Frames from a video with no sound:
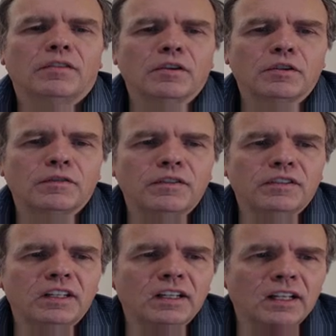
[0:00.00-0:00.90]
those
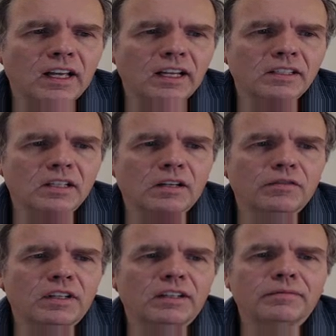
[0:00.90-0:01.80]
15 clients
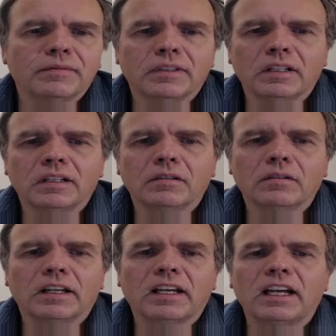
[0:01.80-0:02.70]
of the
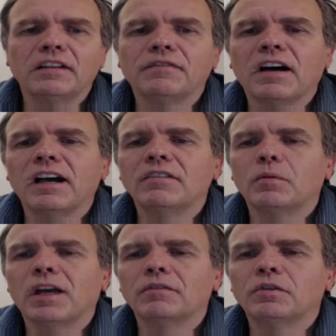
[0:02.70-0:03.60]
like 85
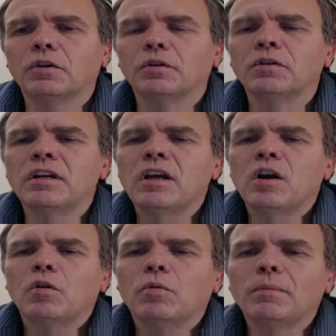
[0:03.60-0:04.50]
that we have total,
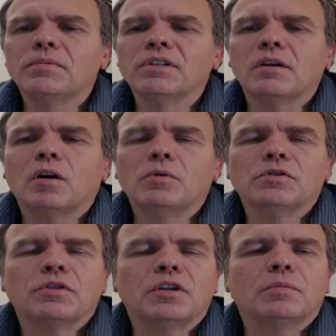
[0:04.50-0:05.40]
represent
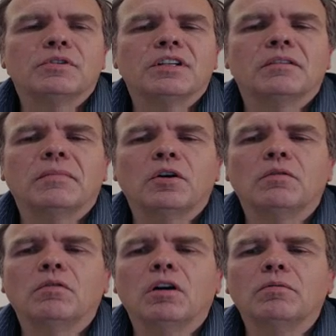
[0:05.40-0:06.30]
almost 30% of my
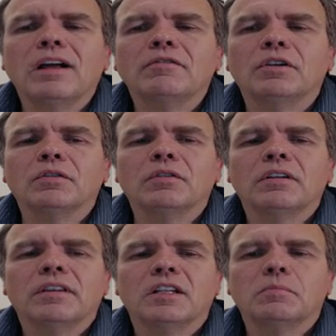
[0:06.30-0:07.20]
overall revenue
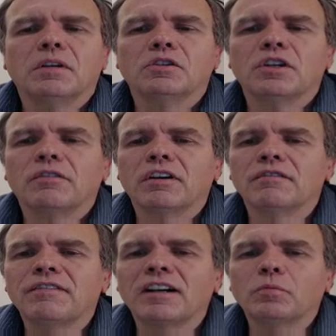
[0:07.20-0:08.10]
that's being
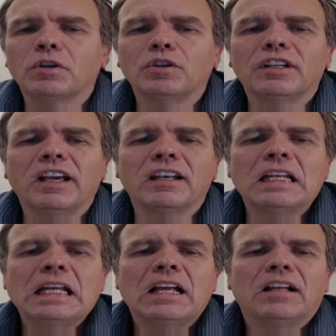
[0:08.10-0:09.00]
generated. In fact, when you look at
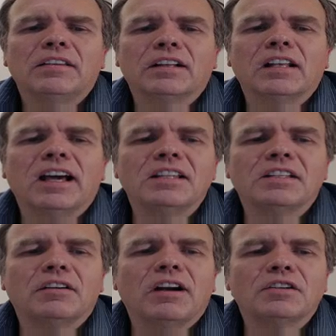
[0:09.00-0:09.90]
the
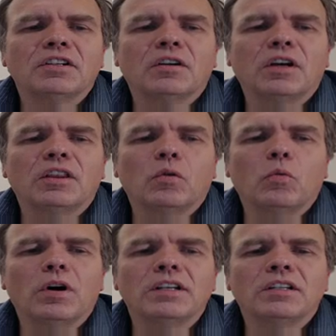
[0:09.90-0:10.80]
clients that are actually in the
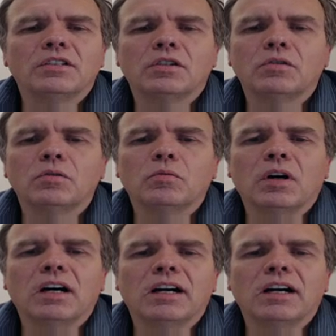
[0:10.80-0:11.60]
1 to